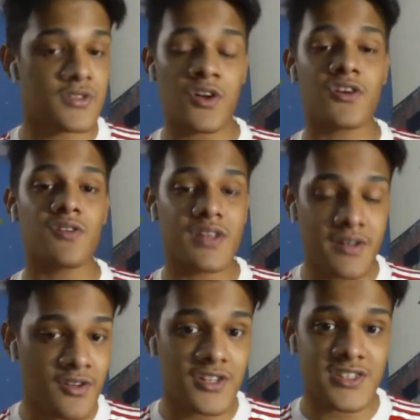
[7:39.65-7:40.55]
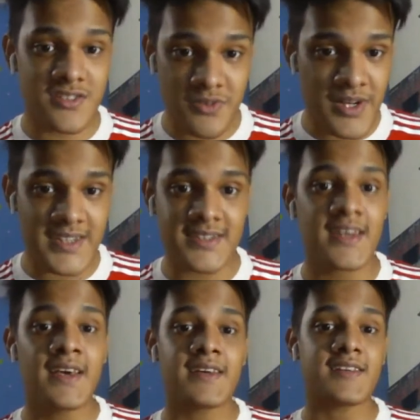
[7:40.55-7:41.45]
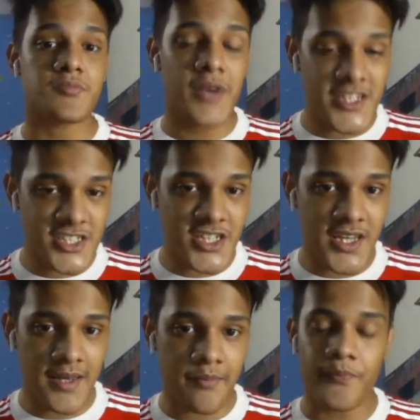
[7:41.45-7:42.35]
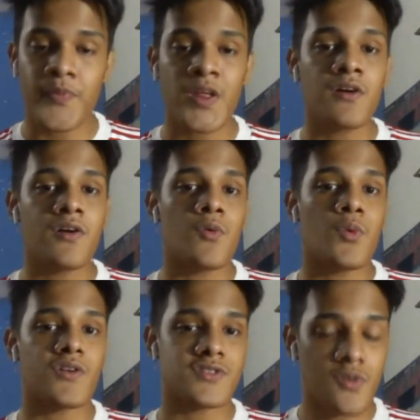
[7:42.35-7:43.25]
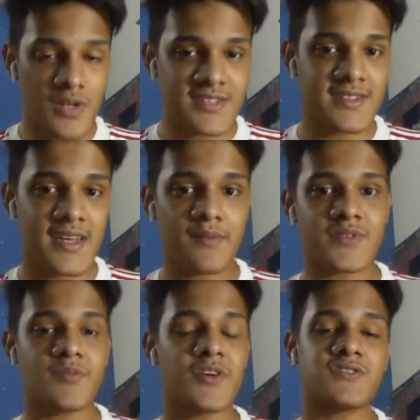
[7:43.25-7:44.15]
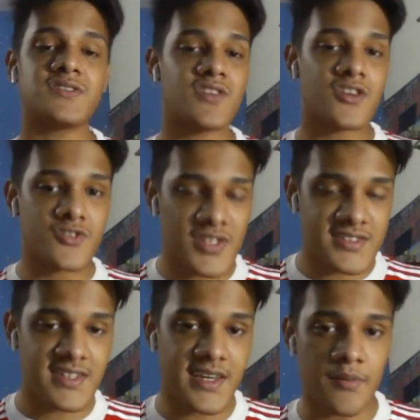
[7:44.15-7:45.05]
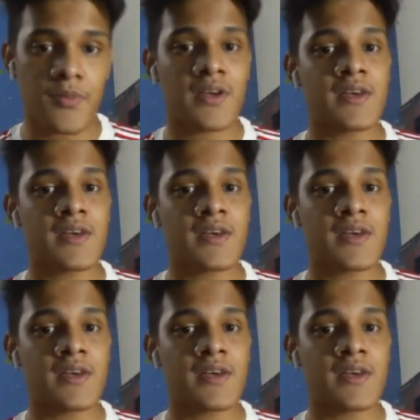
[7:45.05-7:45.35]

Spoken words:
Not just rest, he's benching him, one of his only CMs, because he's not trusting him.